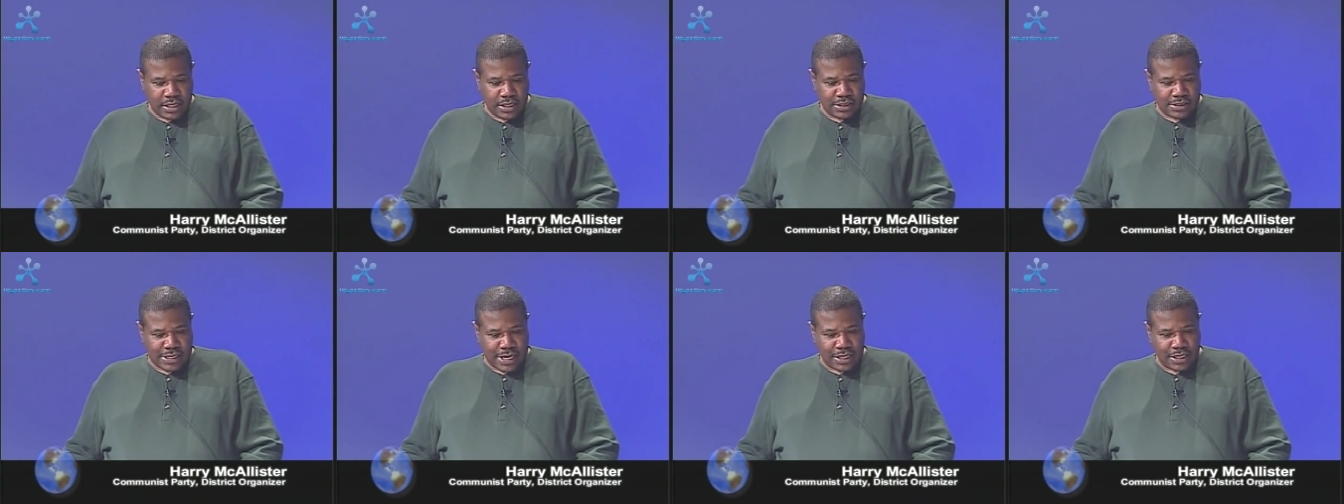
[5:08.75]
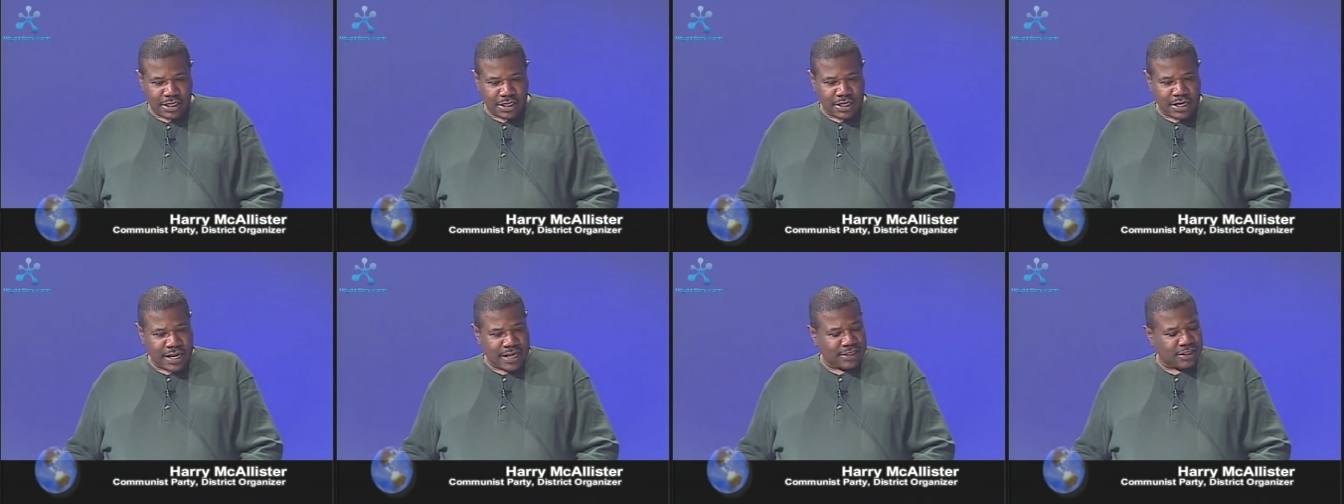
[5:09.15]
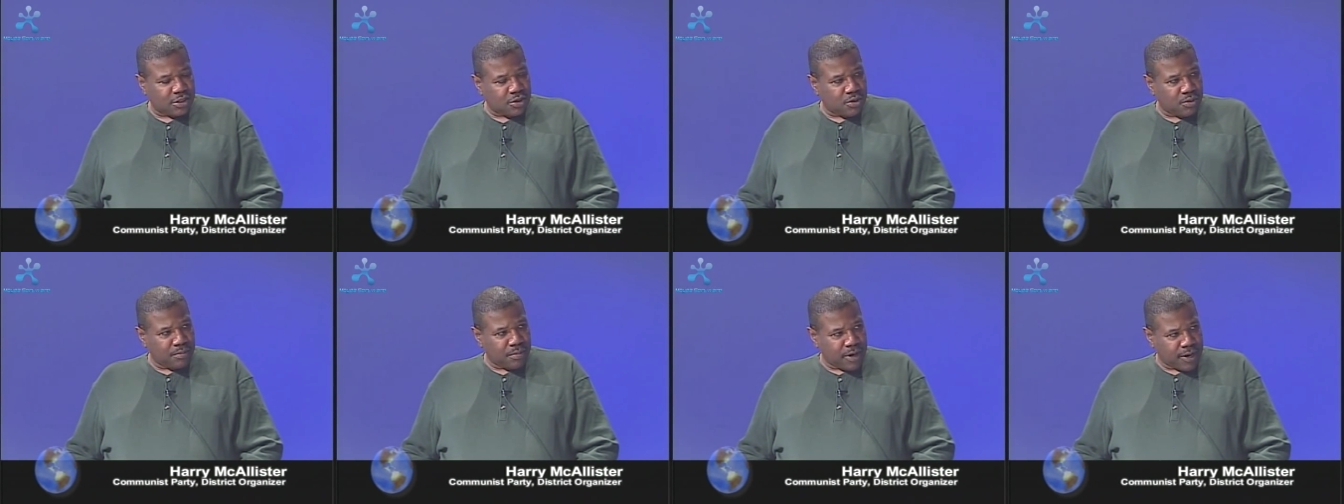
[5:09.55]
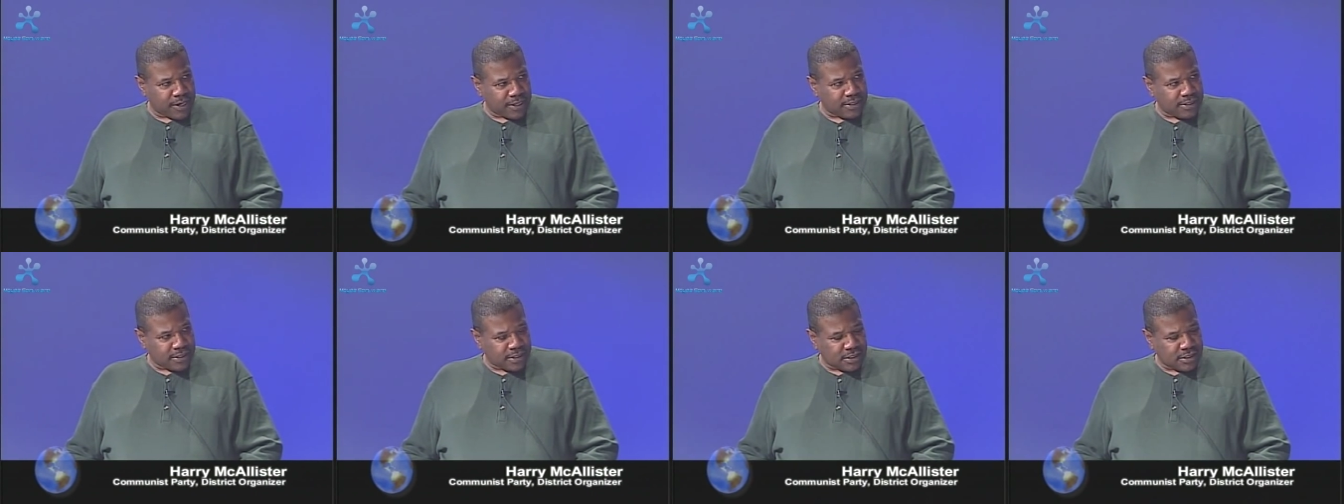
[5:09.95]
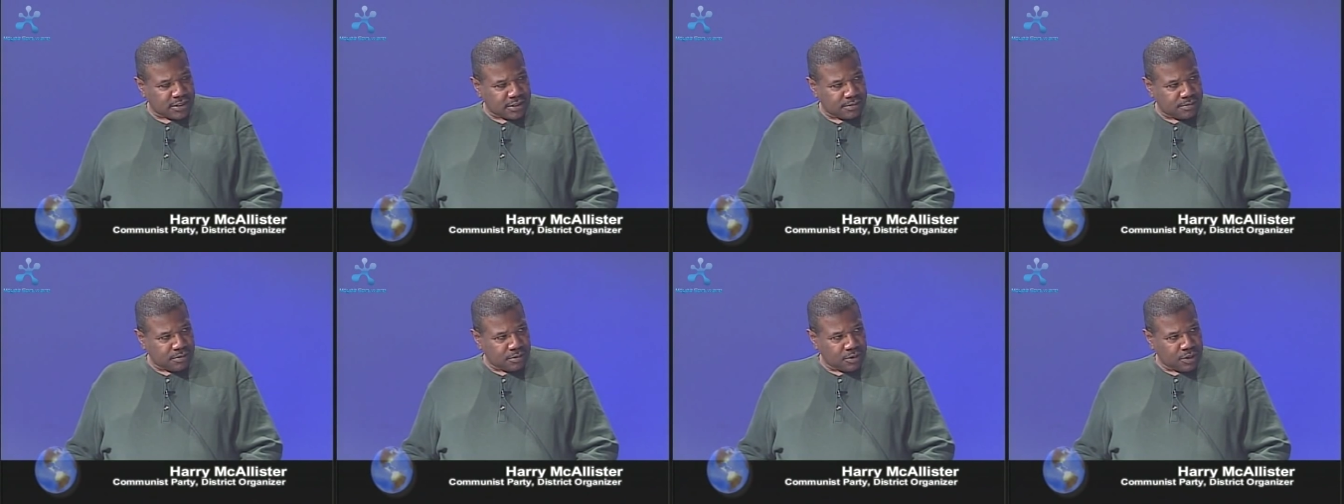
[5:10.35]
exactly classical
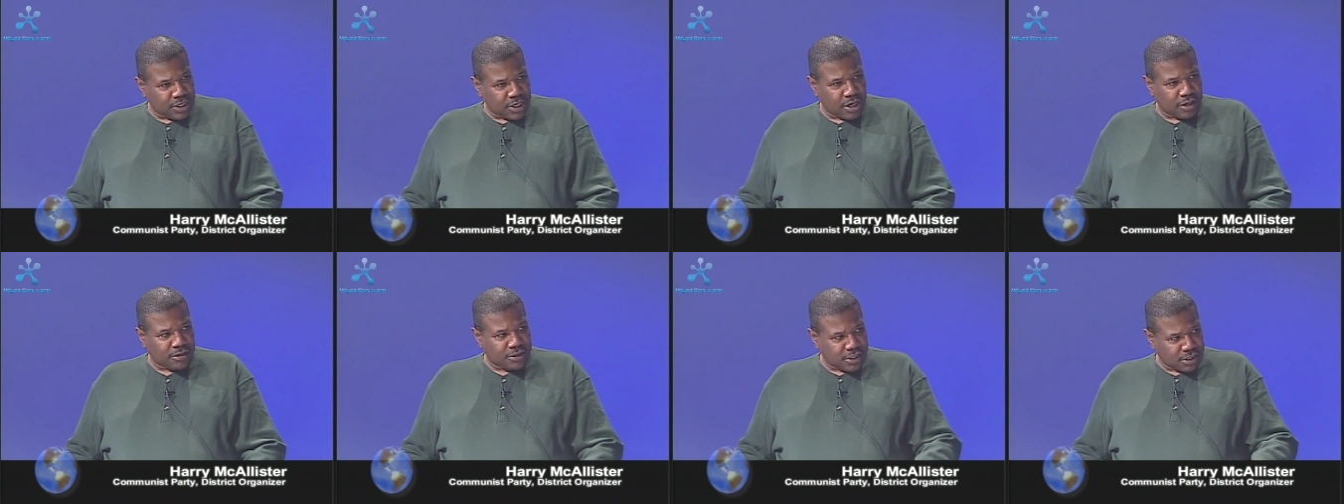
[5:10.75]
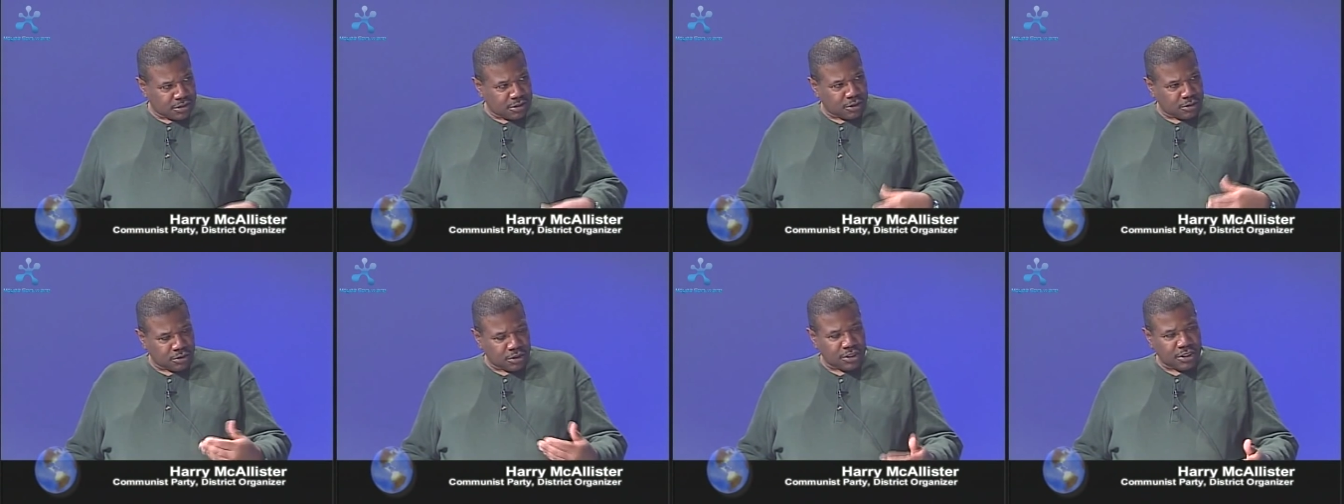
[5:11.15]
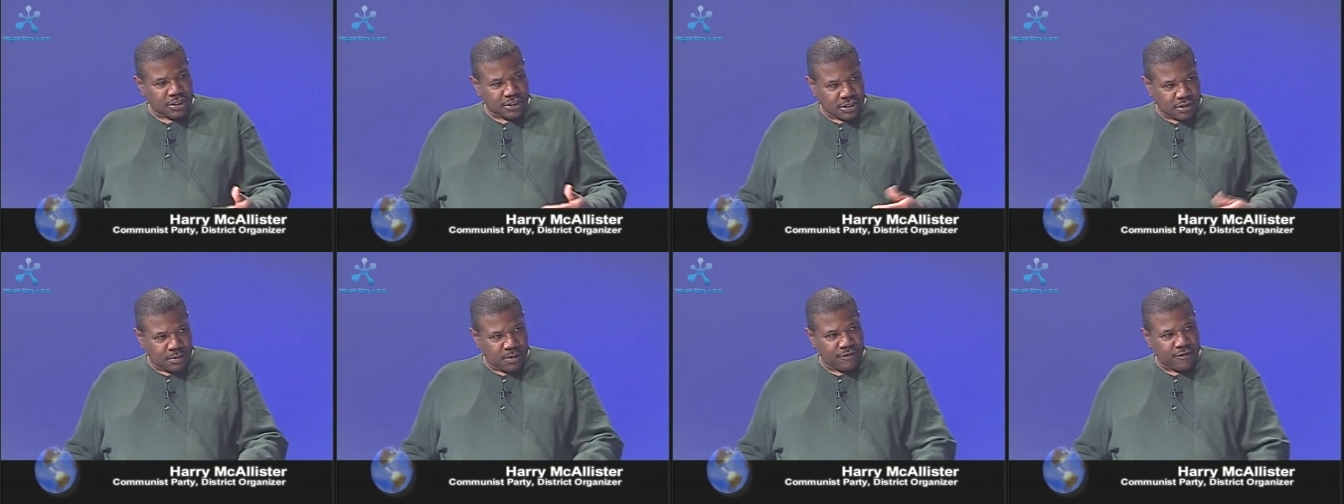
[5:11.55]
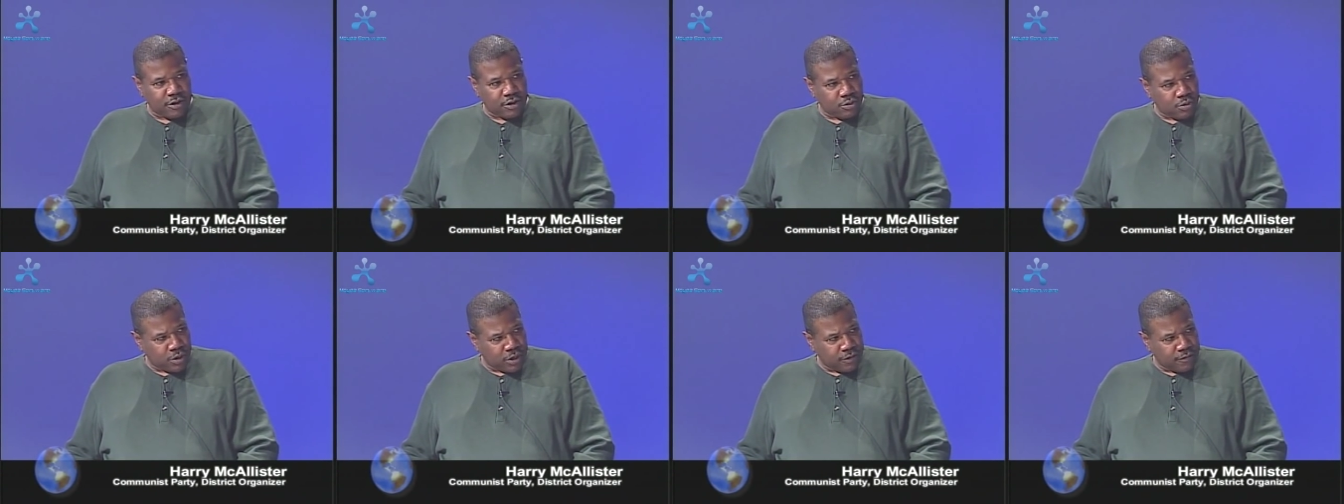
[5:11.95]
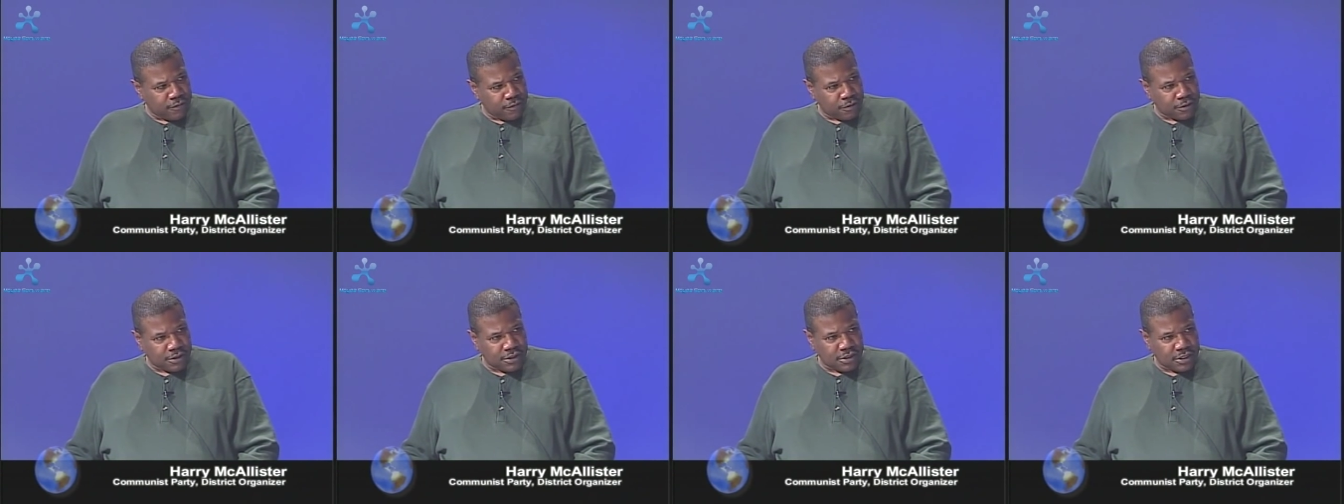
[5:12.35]
Marxist calls it socialism of the
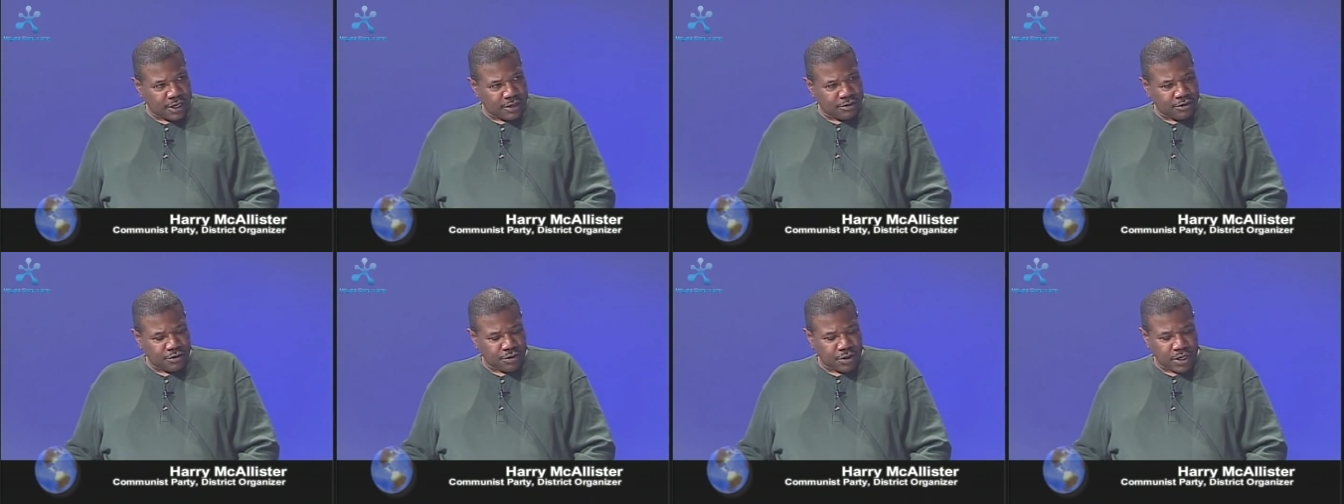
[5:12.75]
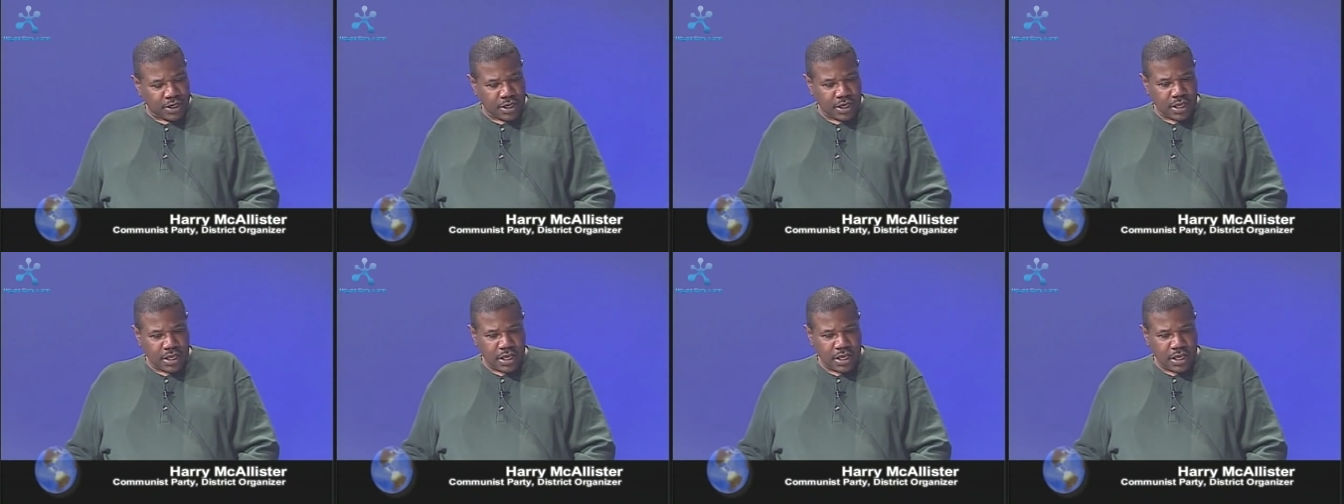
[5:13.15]
21st century.